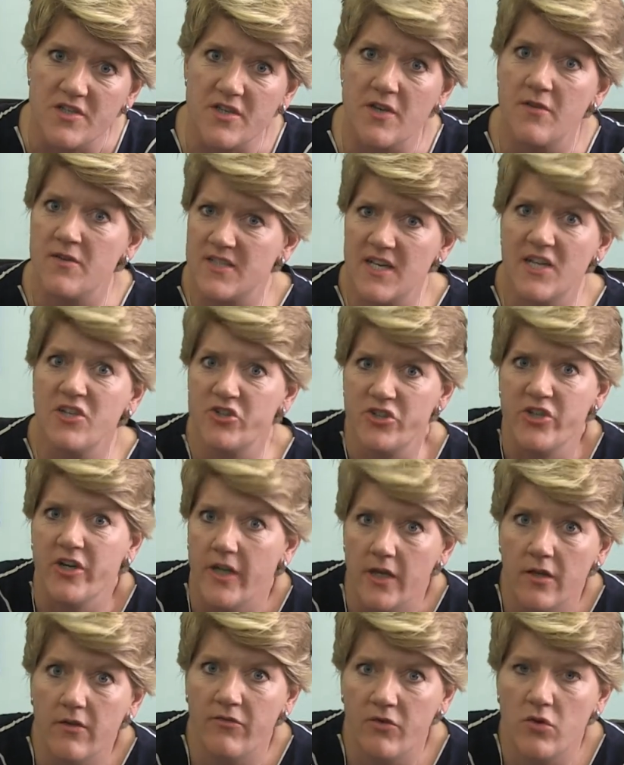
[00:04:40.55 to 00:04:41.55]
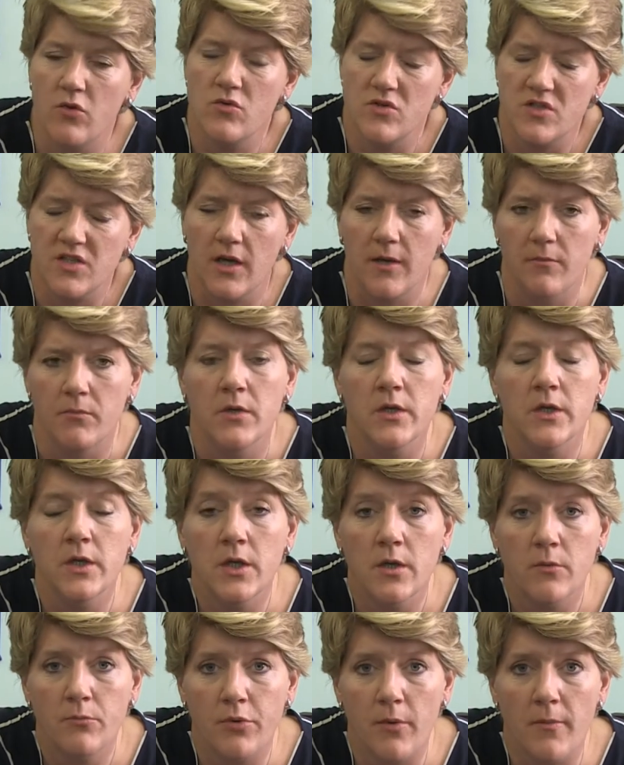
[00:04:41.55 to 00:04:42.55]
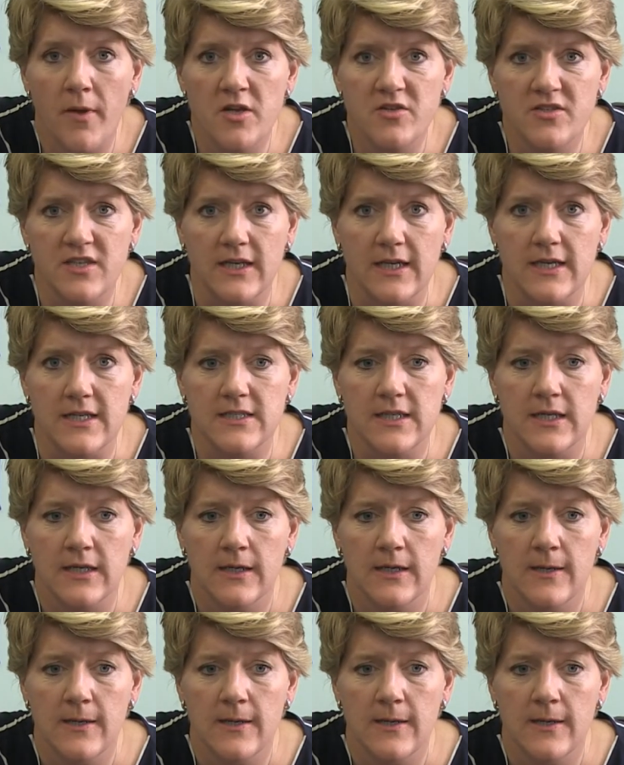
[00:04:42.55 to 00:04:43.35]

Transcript: So essentially, of course, I'm promoting it.